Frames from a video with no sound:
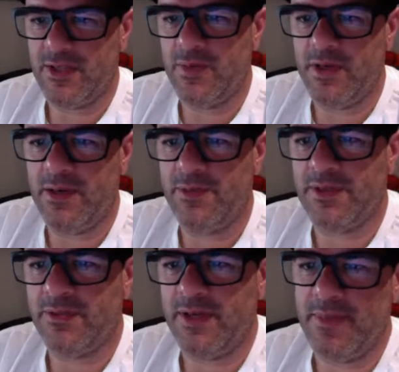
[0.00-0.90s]
swear I
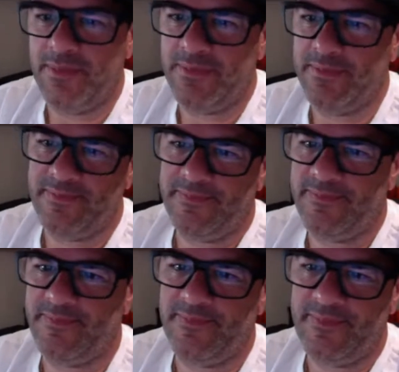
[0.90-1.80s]
was a rapper
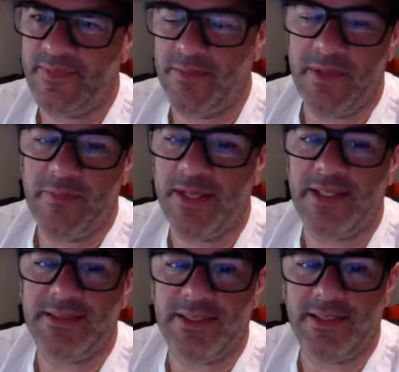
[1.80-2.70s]
in my
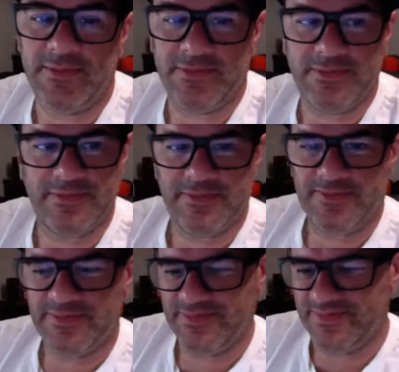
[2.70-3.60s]
past life.
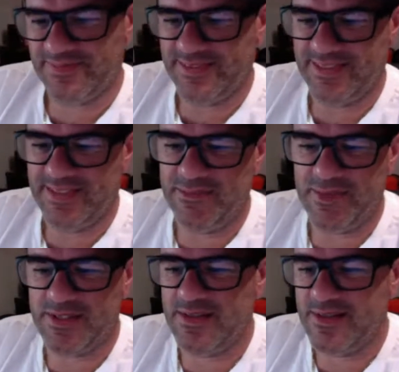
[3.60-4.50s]
I'm
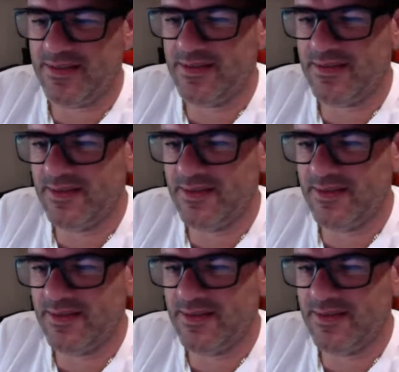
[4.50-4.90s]
just teasing.